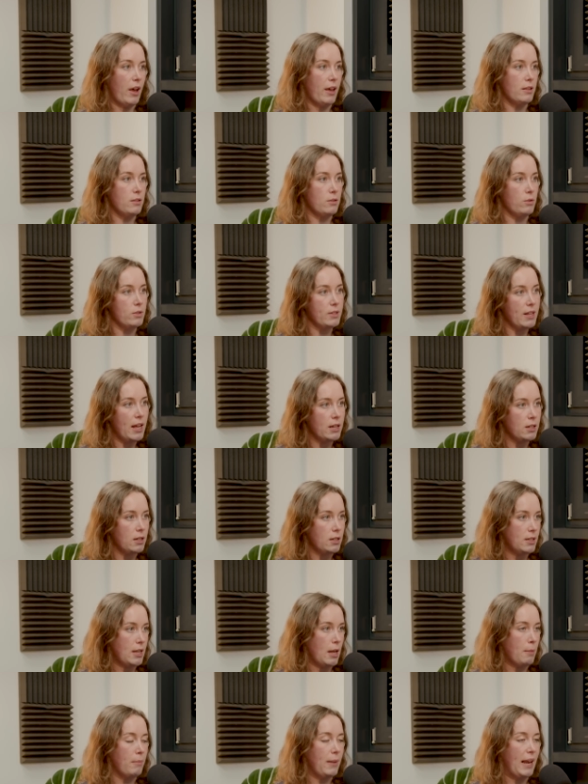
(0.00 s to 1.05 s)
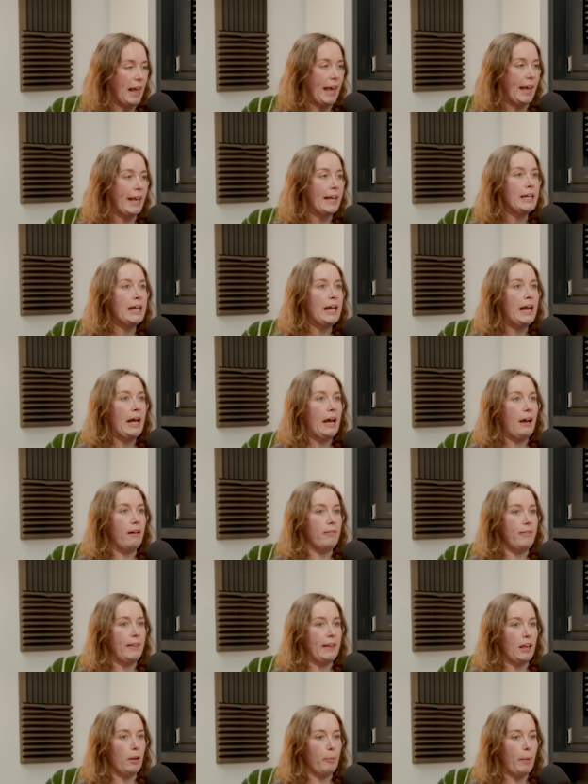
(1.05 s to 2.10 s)
as your standard template, and
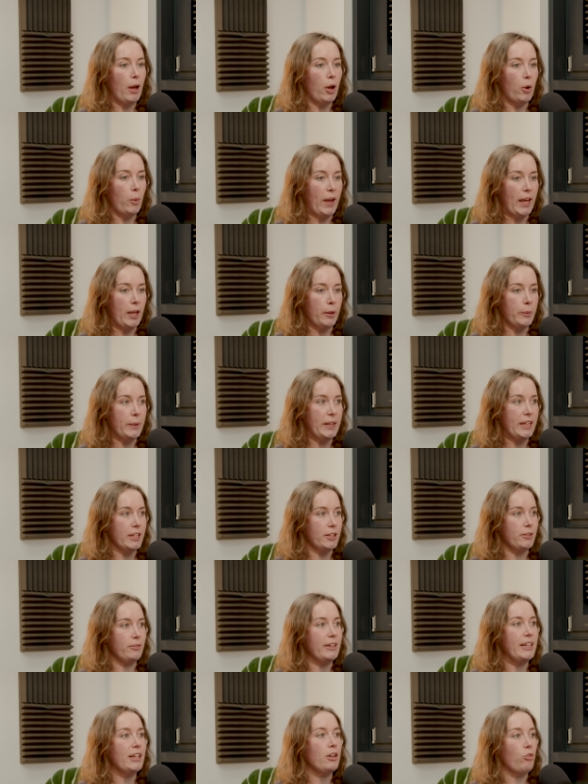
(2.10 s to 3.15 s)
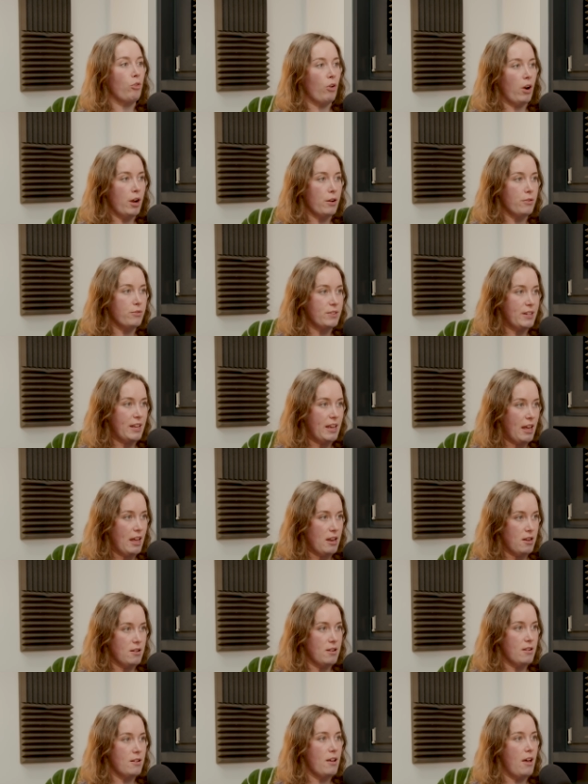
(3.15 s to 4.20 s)
think about a way we could recraft it
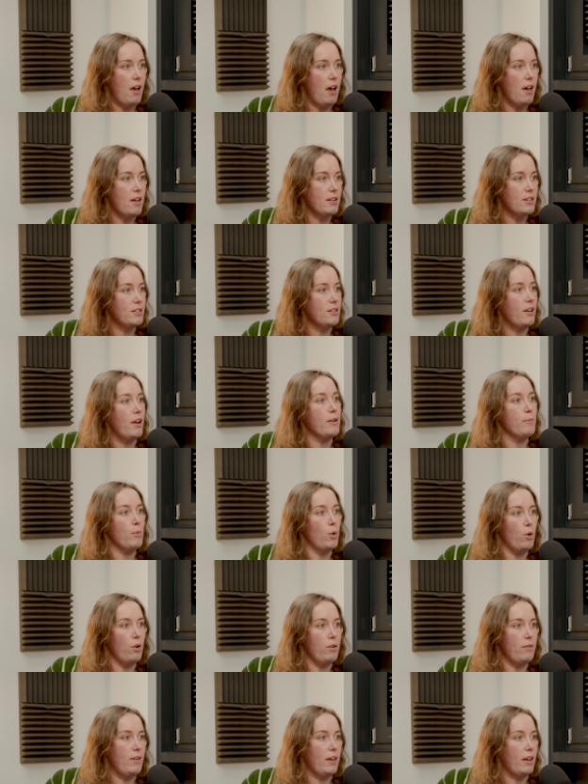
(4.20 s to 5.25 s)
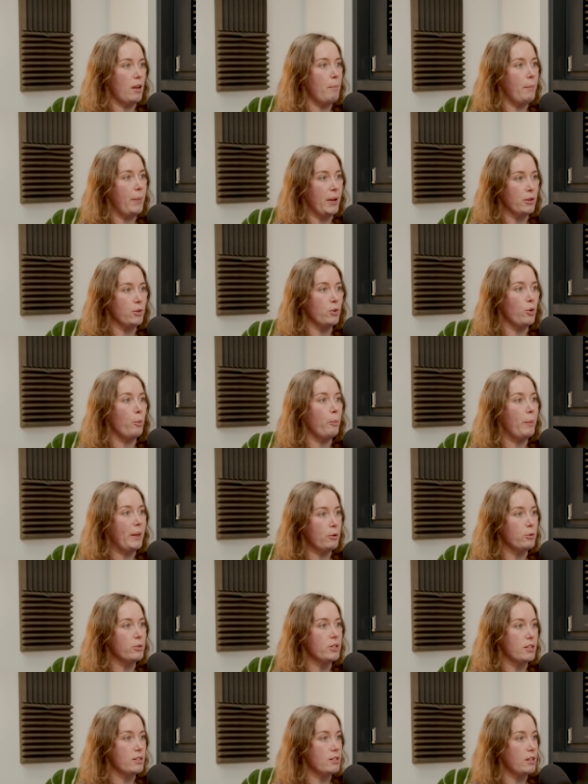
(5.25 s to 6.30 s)
and design more of like a bundle
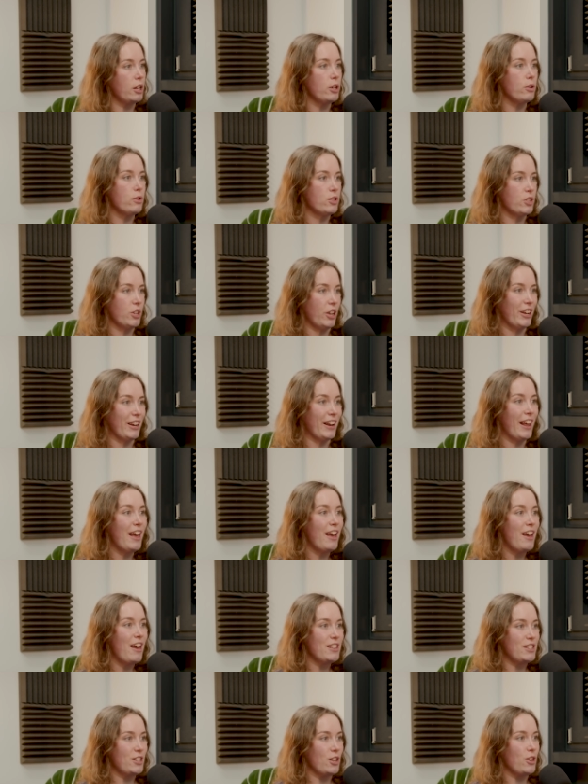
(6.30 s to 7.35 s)
builder solution, so